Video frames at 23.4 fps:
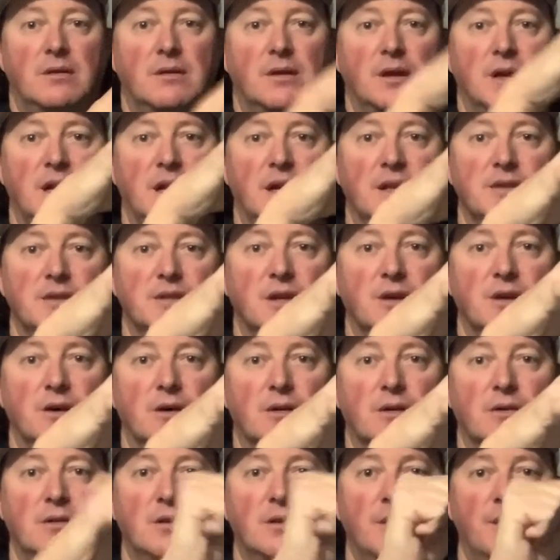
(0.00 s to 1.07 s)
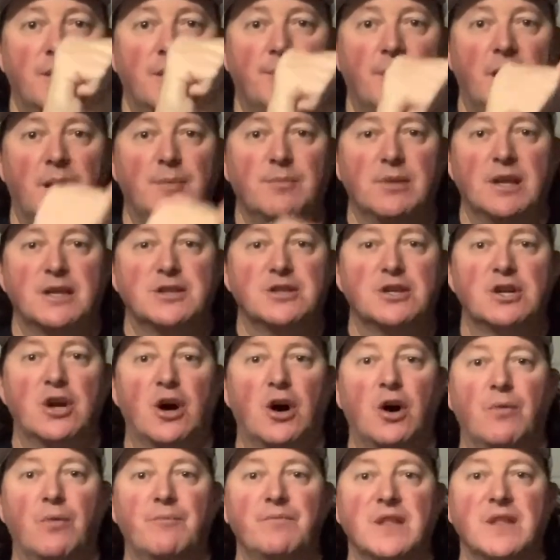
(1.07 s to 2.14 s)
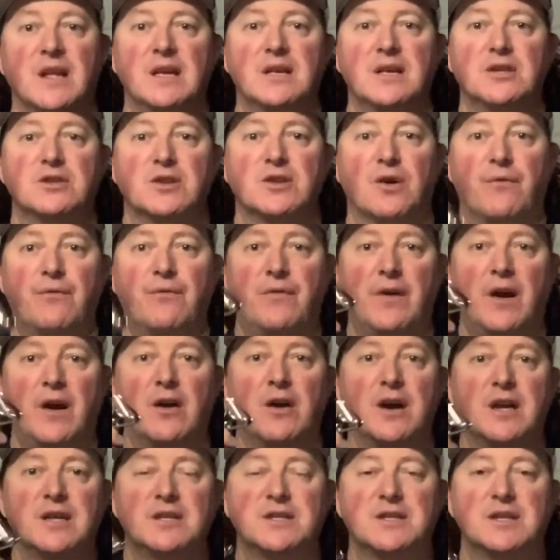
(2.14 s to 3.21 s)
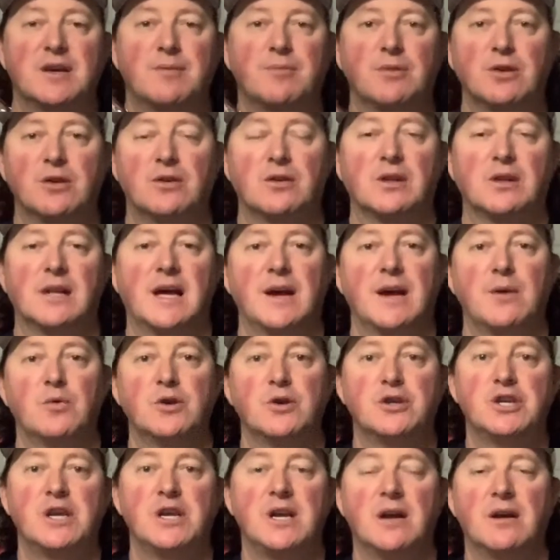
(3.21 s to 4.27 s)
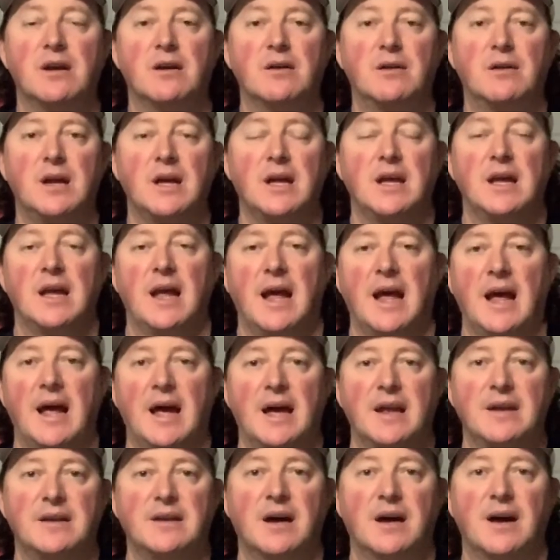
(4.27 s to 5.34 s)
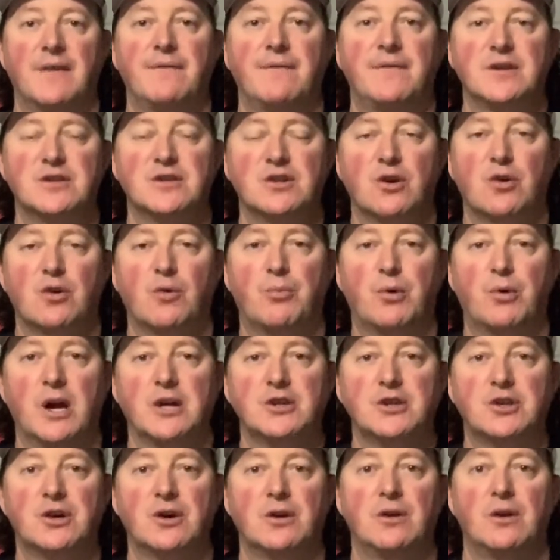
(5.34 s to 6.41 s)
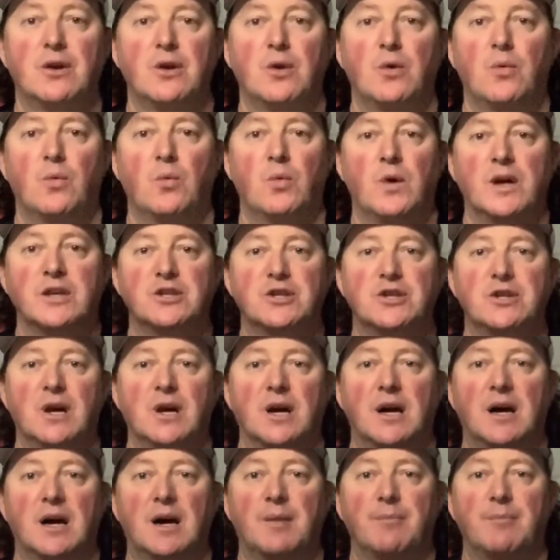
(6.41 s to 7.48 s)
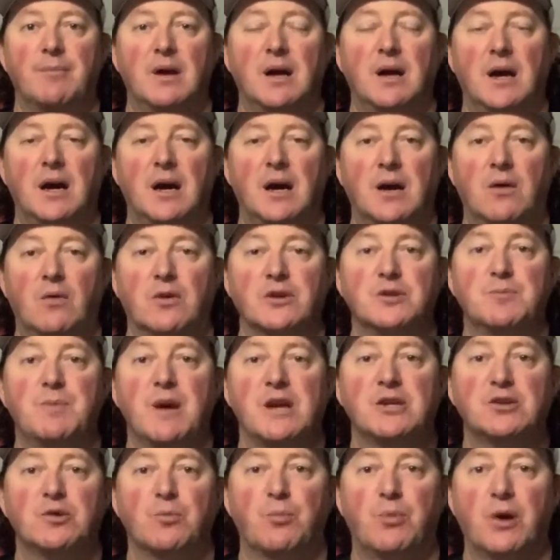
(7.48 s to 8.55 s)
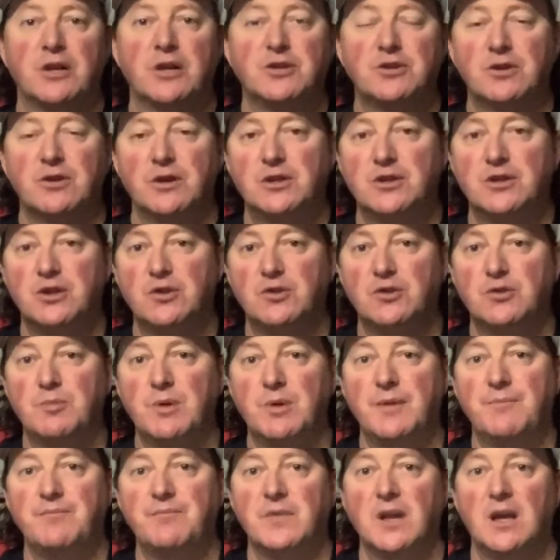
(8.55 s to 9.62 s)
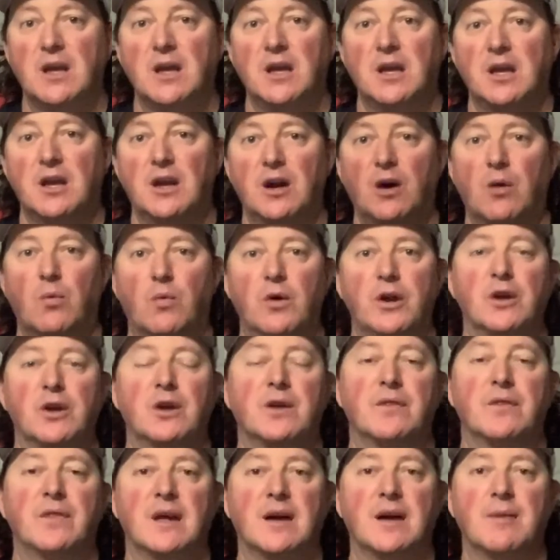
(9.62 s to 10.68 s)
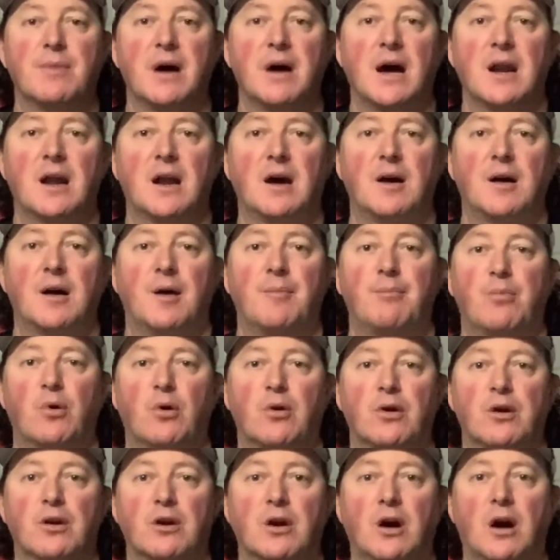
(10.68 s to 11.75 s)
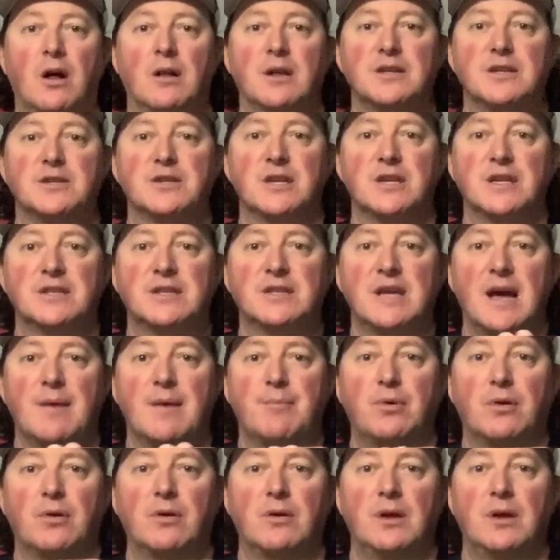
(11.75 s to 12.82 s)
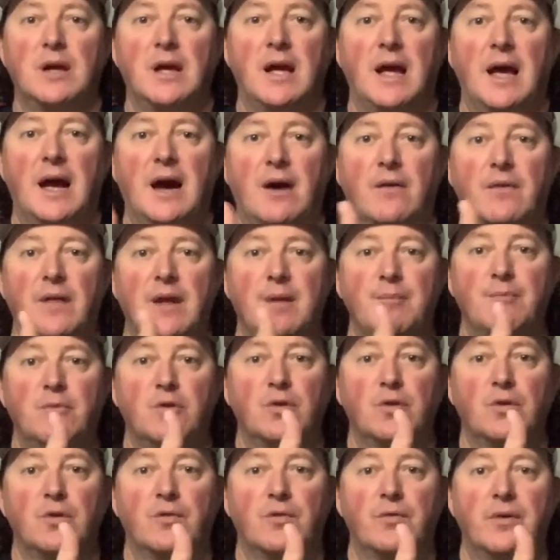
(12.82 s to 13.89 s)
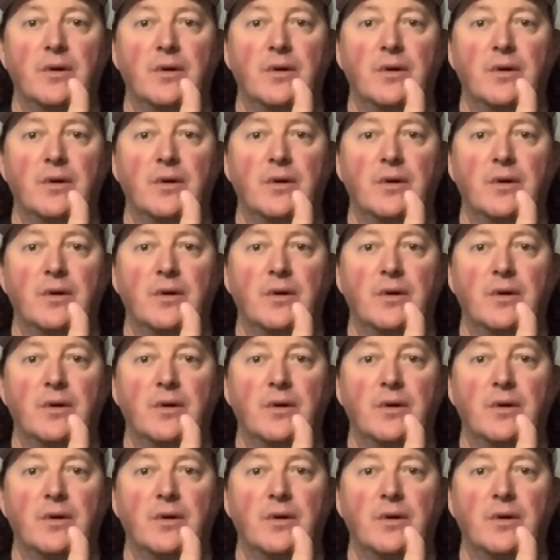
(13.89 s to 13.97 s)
until the mom lets go. So very similar language here. And physical pressure, which or spatial pressure, excuse me, where you can think about a border collie as an example, how they move